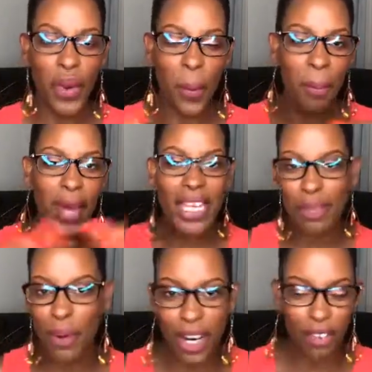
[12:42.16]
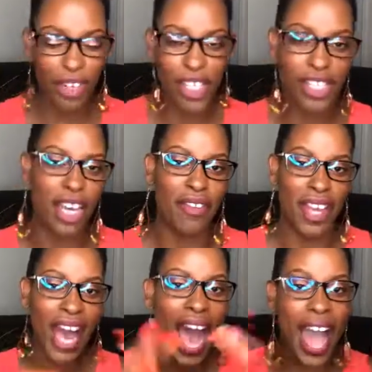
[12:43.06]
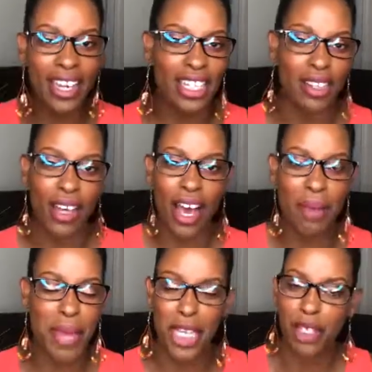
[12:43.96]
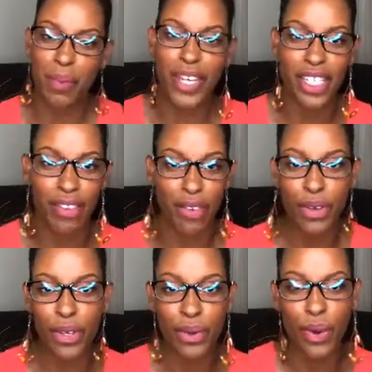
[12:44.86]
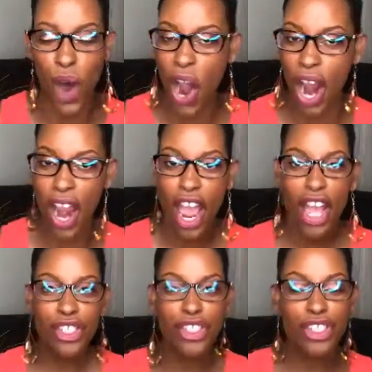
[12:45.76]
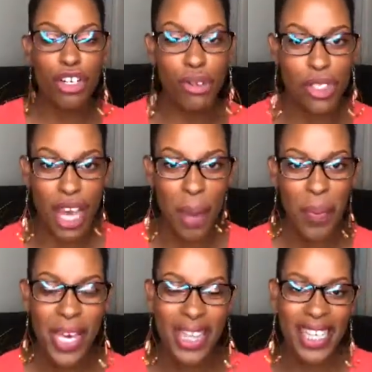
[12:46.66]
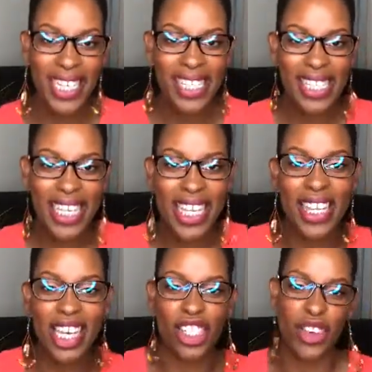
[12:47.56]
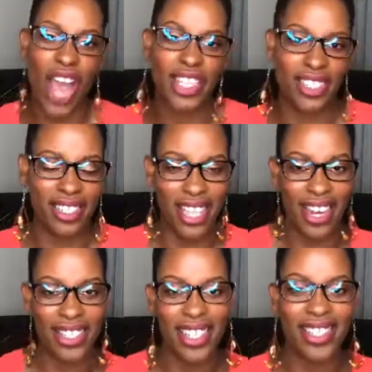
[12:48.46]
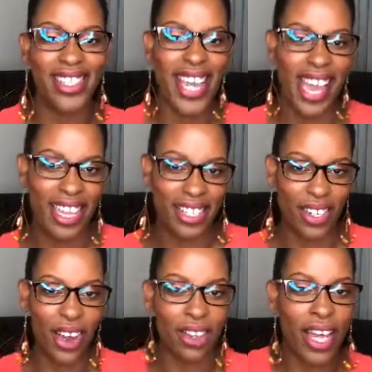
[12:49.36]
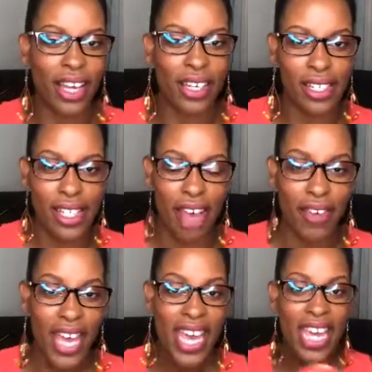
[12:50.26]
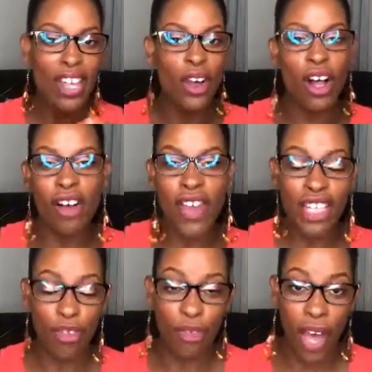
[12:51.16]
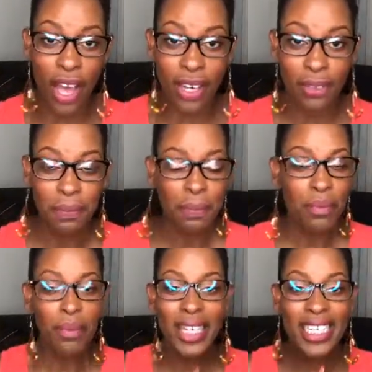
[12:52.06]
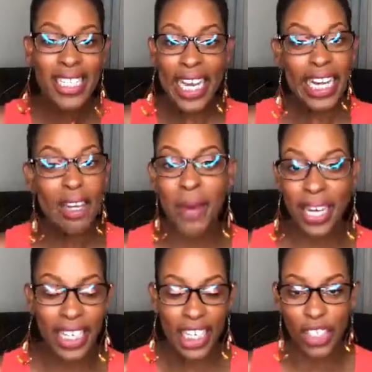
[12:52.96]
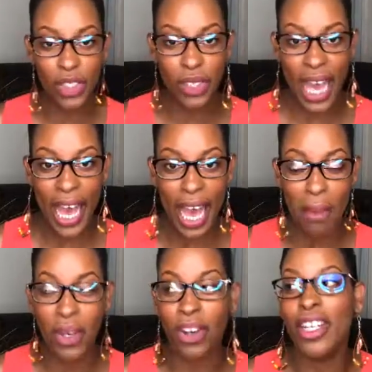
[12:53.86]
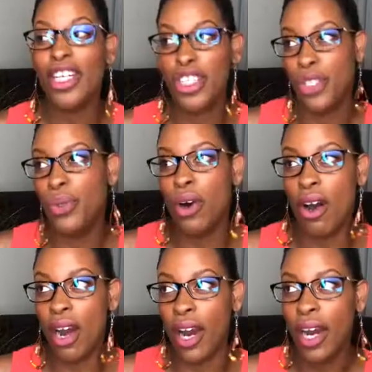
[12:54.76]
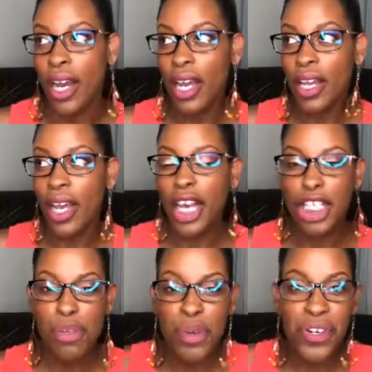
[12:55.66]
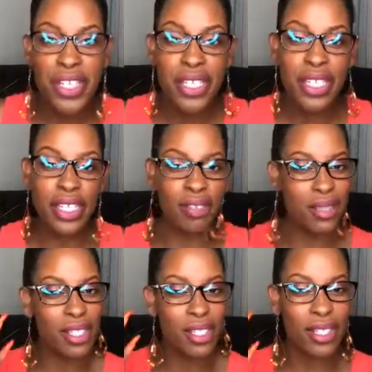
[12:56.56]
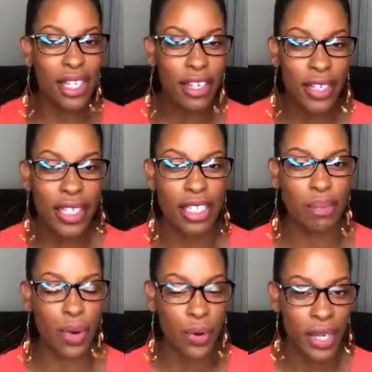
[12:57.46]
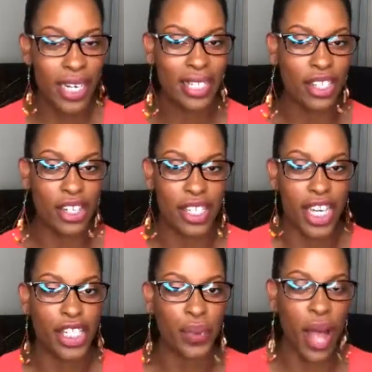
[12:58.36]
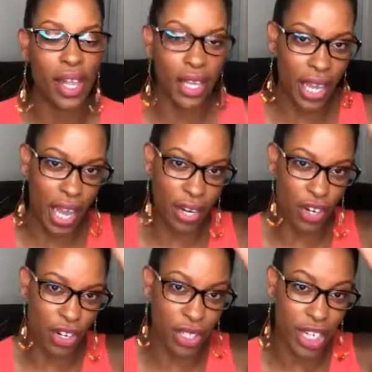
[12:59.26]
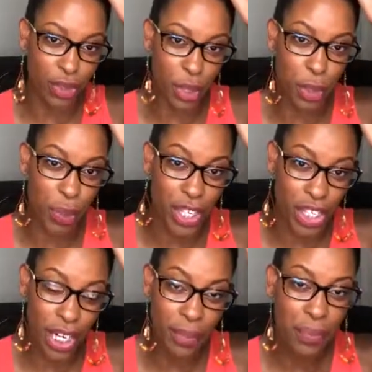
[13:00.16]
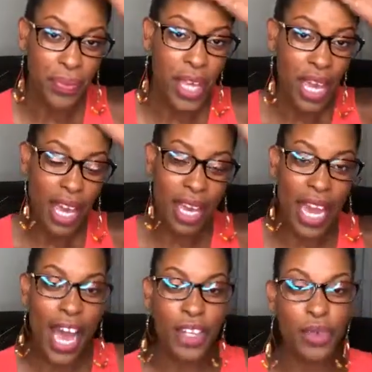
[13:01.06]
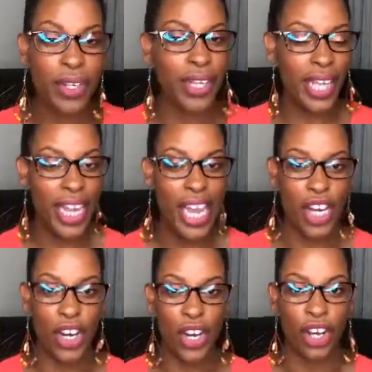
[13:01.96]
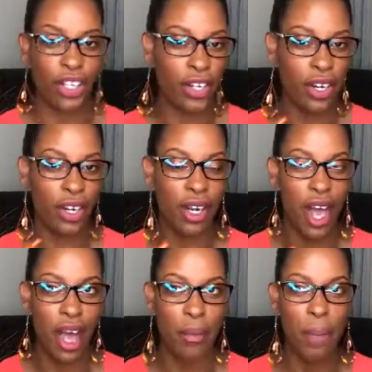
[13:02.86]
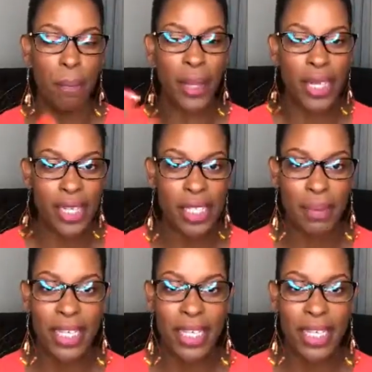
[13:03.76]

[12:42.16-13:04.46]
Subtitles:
best part of yourself, the highest expression of who you are, shows up in the attraction stage, in the chase, and all that good stuff, and all that's fun because anybody can do that. I mean, unless you are experiencing some serious brokenness in your sexuality and your sexual expression and how you relate and your ability to be